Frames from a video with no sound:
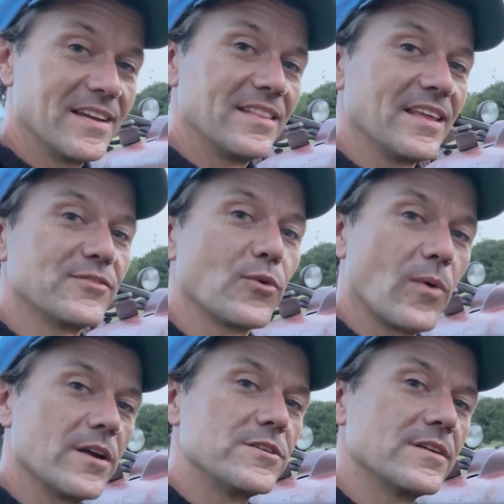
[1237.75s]
Thanks for
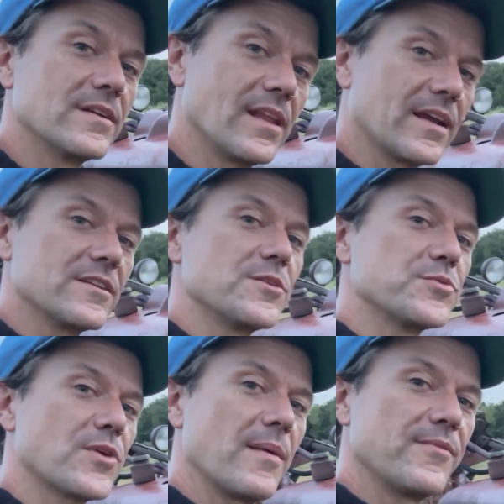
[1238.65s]
watching. Like and
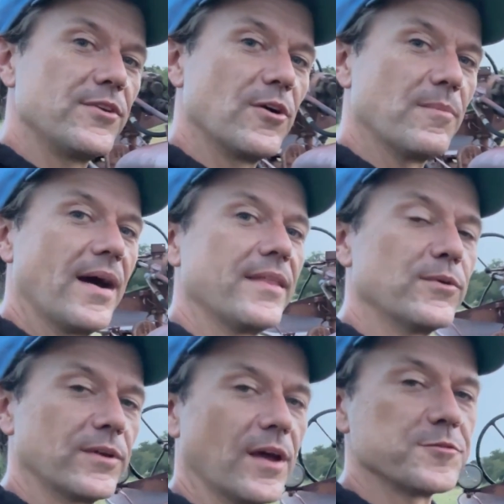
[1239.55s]
subscribe if you don't mind. That
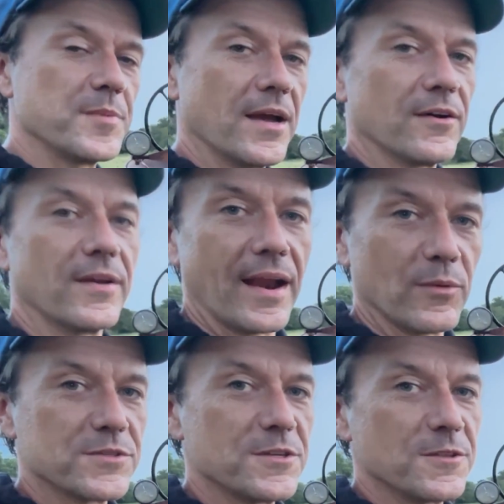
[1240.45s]
really helps me out, and I
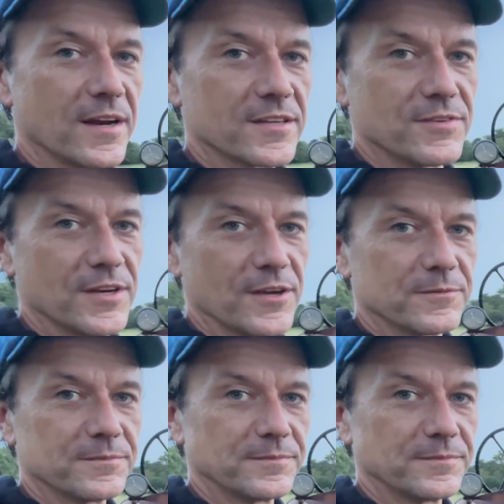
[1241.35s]
will see you in the next video.